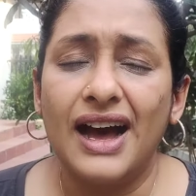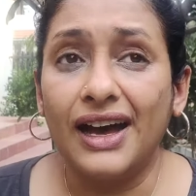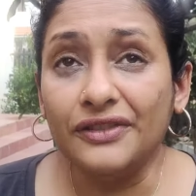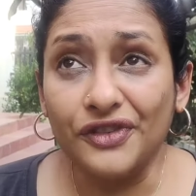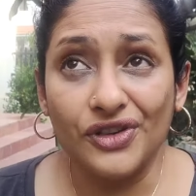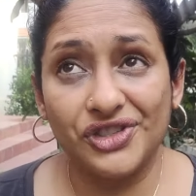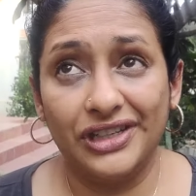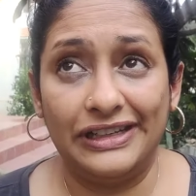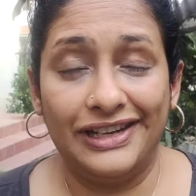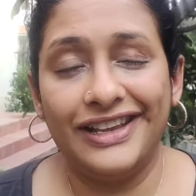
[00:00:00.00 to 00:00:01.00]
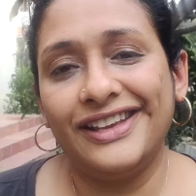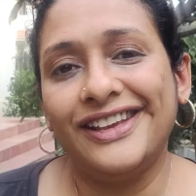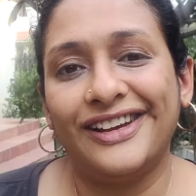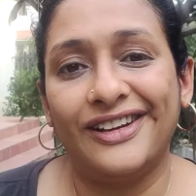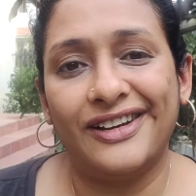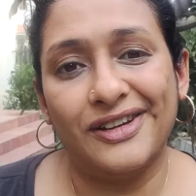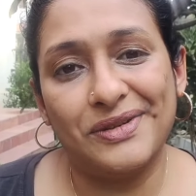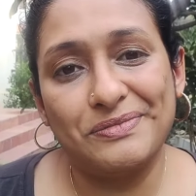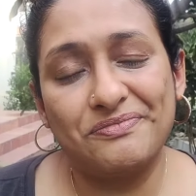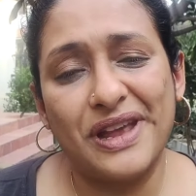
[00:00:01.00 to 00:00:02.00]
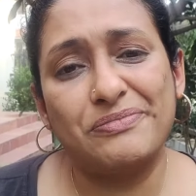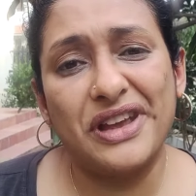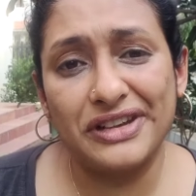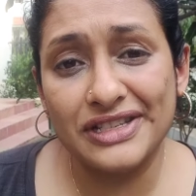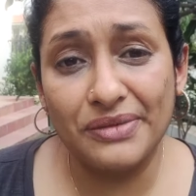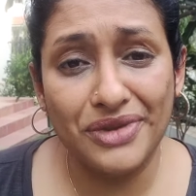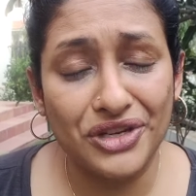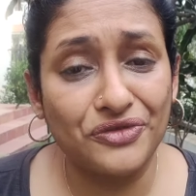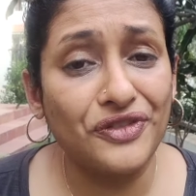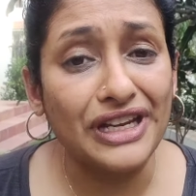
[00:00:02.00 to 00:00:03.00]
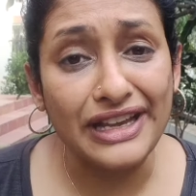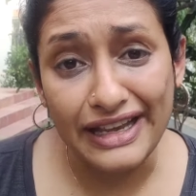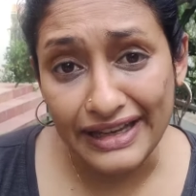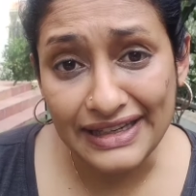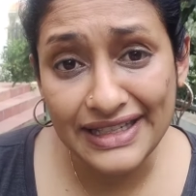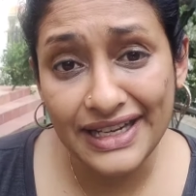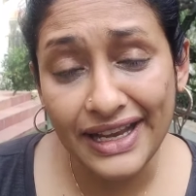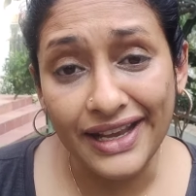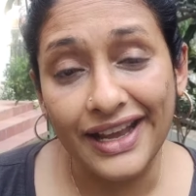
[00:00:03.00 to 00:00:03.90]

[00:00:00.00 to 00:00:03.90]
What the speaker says: Unfortunately, pet parents are made to feel guilty